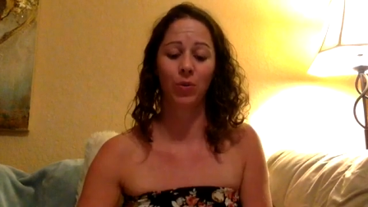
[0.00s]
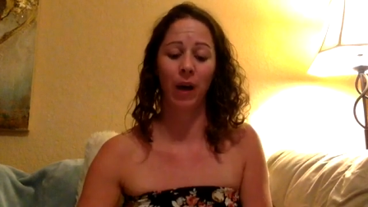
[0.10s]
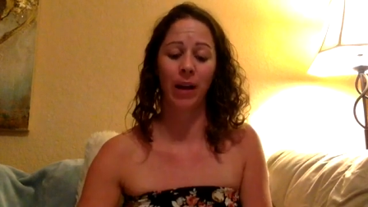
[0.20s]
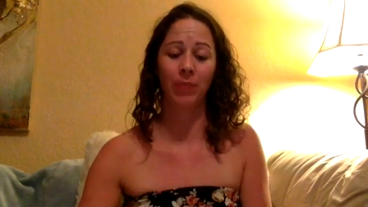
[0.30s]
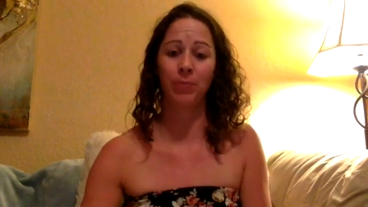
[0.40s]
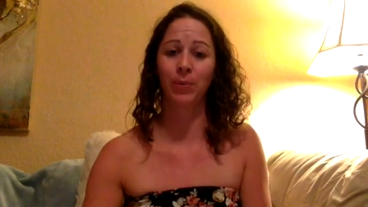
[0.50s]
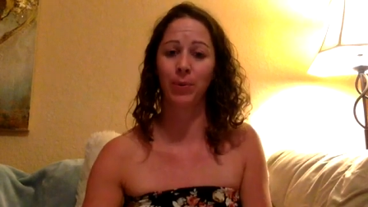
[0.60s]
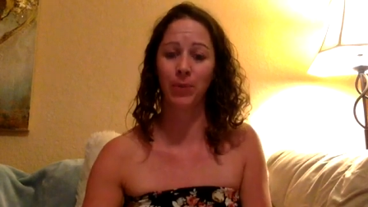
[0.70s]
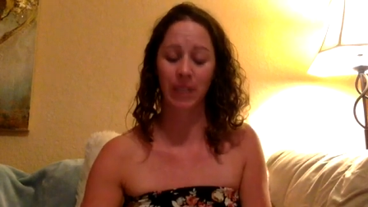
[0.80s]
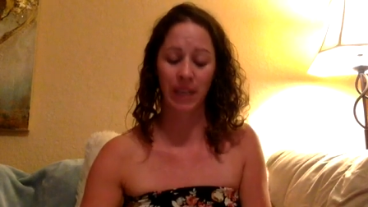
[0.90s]
I'll
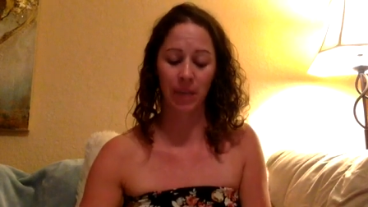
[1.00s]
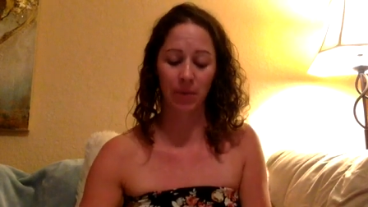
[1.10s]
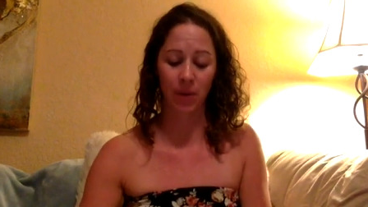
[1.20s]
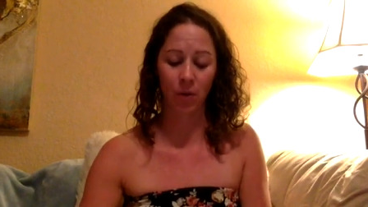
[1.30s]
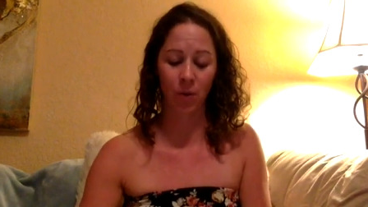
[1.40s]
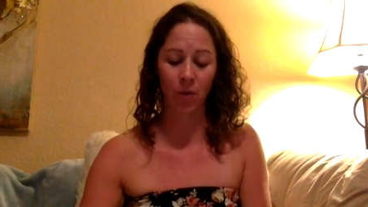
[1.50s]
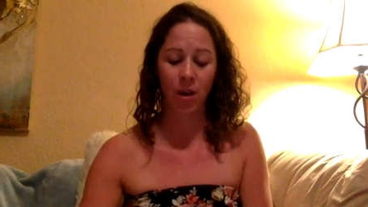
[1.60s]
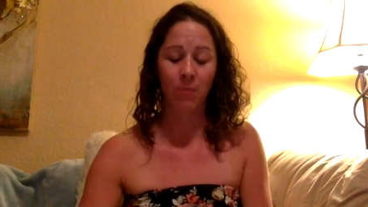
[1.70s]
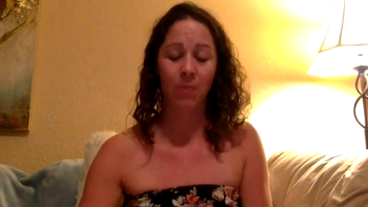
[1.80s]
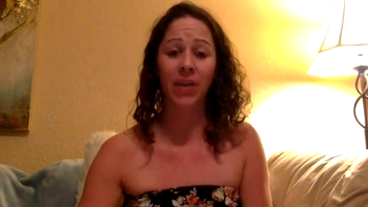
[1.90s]
post a link below.
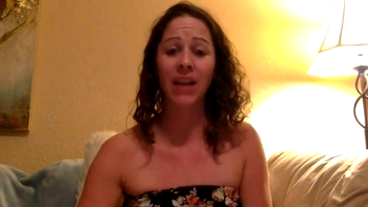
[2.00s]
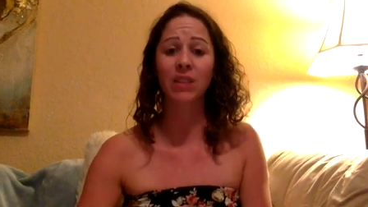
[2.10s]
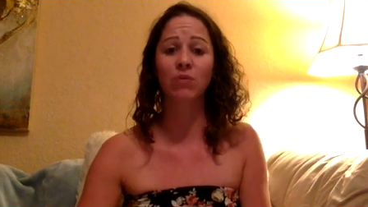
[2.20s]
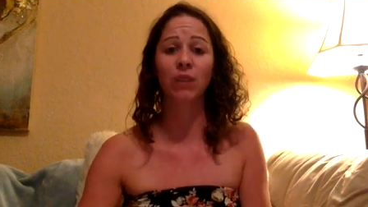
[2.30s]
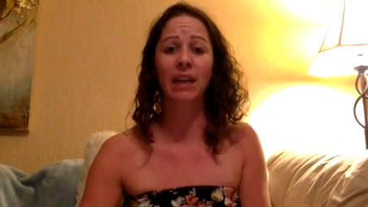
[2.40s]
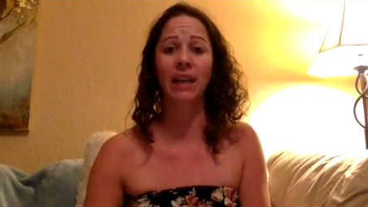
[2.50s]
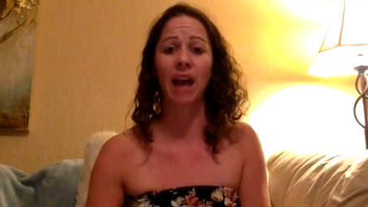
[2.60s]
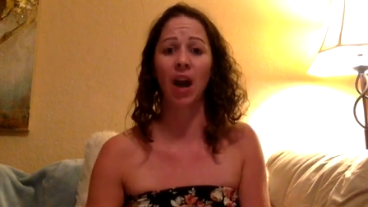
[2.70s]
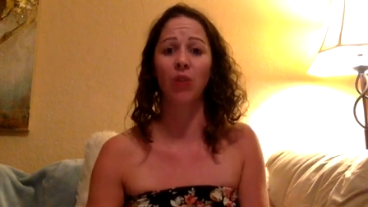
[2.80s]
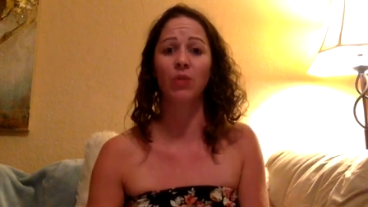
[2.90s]
But that's really
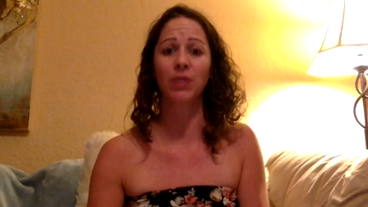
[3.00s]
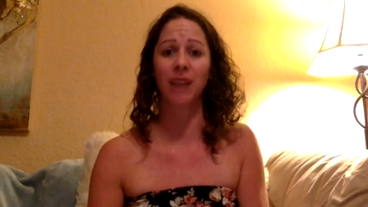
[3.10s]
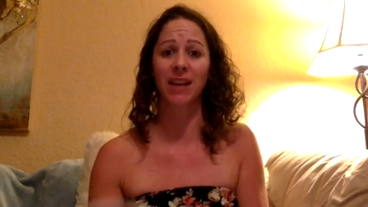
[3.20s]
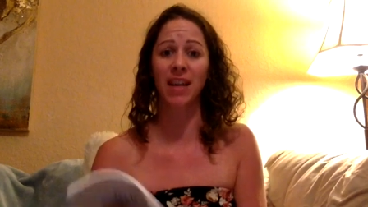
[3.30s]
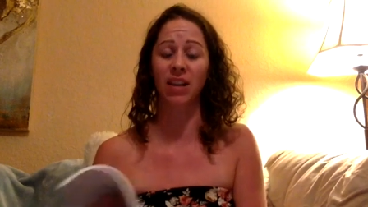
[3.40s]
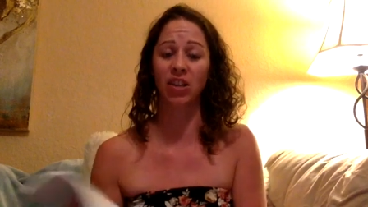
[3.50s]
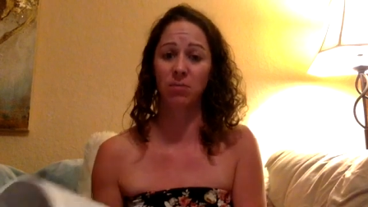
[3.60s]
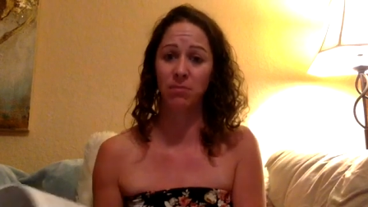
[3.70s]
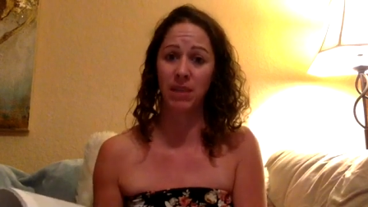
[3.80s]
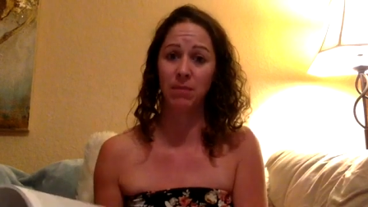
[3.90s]
how you start to
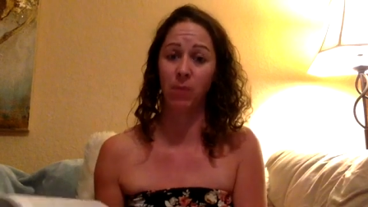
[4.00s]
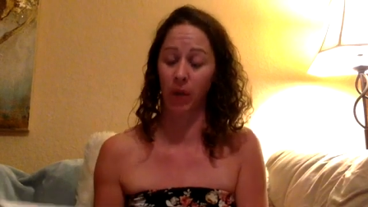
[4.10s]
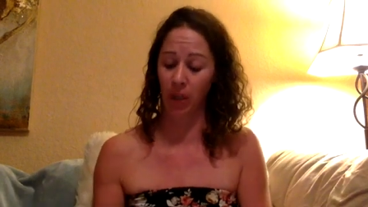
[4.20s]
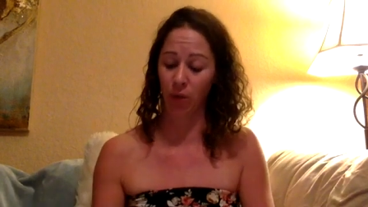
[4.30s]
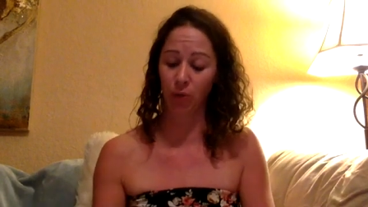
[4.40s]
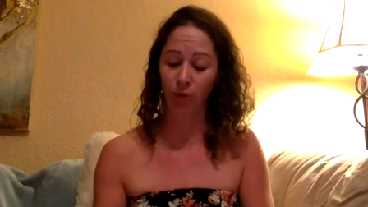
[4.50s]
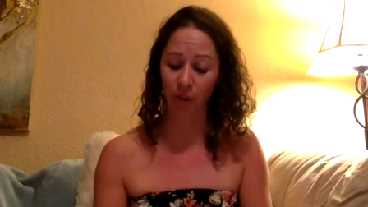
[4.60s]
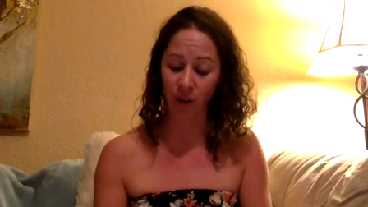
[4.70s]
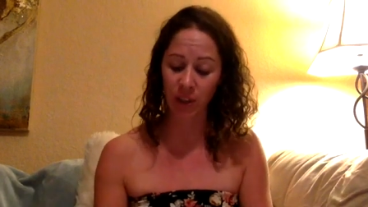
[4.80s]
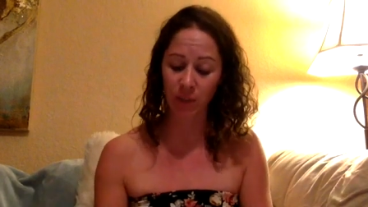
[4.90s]
actually be money. You
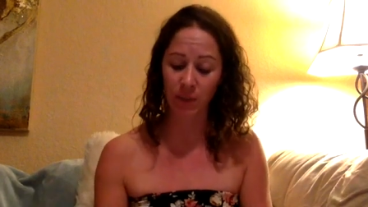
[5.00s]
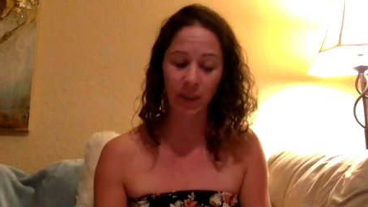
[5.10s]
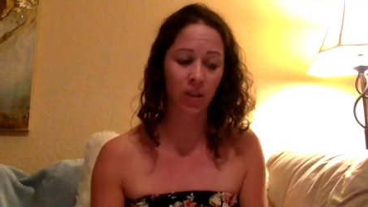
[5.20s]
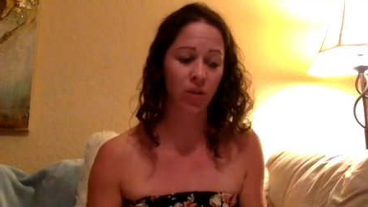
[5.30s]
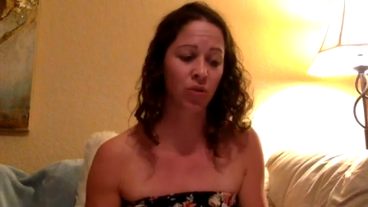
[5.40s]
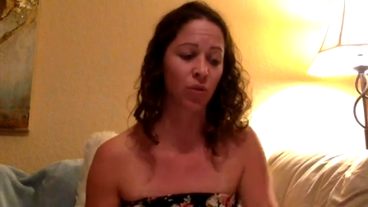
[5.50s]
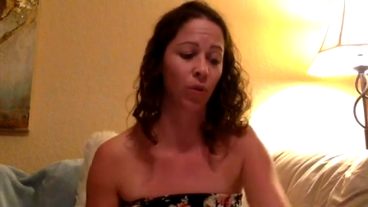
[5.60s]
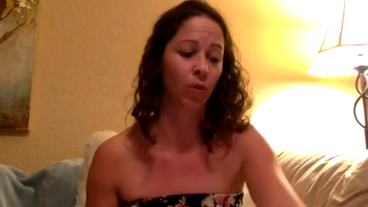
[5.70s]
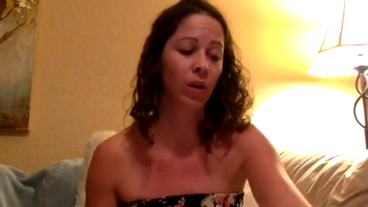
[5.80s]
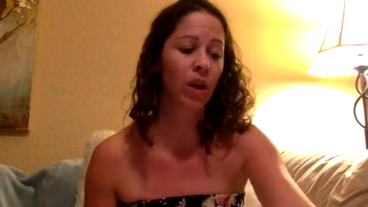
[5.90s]
first be
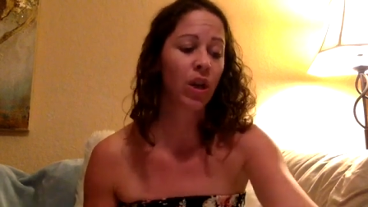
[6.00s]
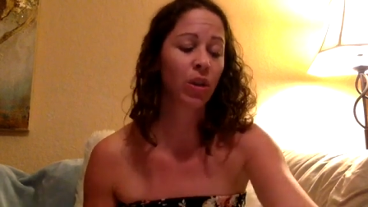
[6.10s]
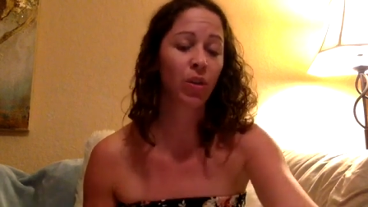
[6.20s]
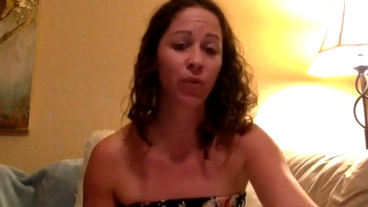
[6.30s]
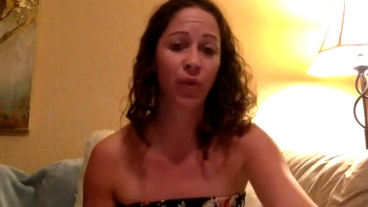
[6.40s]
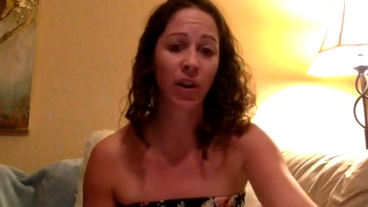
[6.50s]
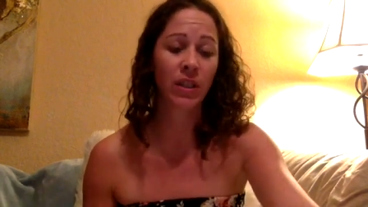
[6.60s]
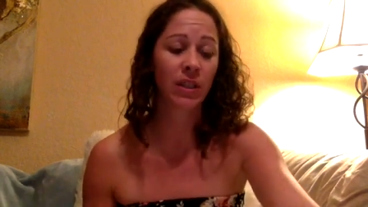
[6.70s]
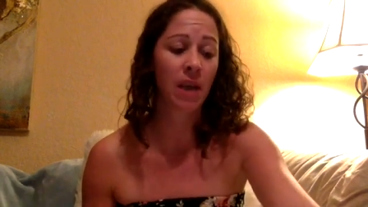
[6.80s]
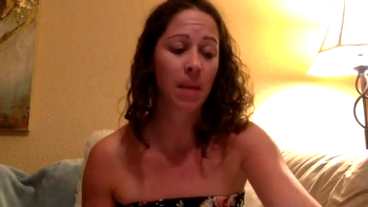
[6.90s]
control. You
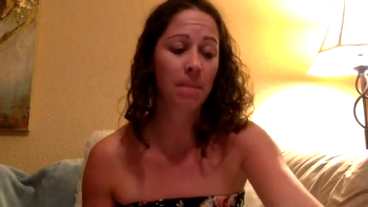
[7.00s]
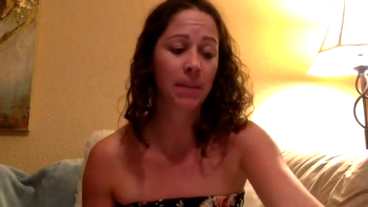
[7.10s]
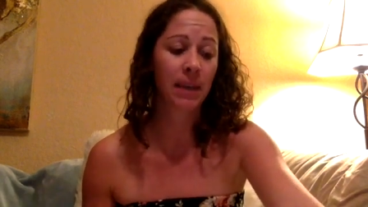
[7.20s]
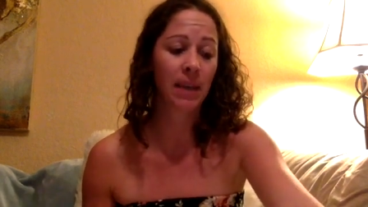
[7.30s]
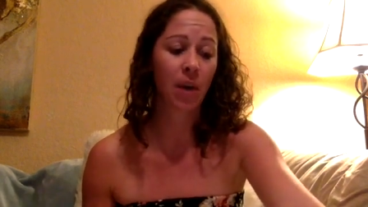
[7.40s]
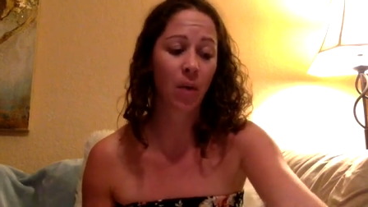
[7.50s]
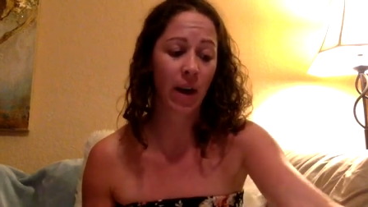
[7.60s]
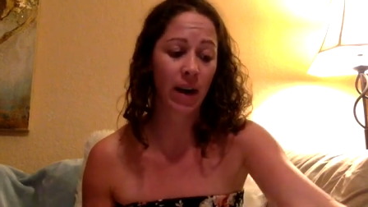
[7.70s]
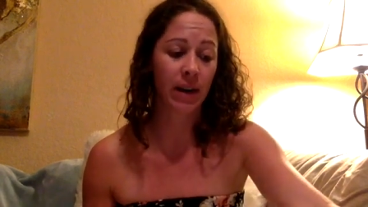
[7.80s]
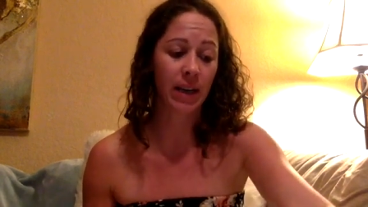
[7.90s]
first be
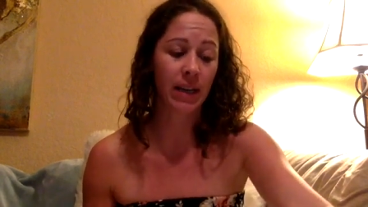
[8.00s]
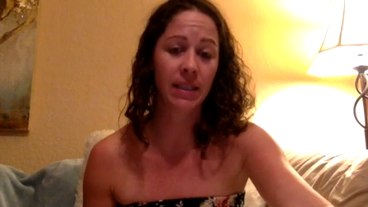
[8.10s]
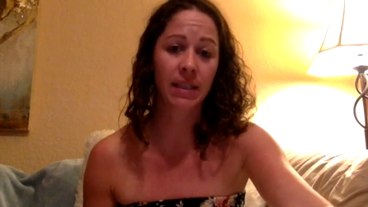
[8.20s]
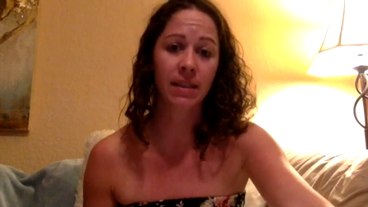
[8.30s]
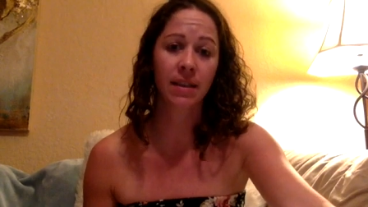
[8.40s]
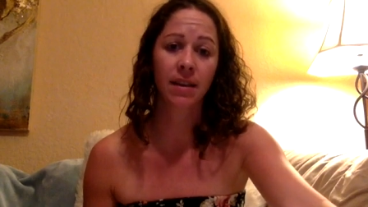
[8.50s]
awareness.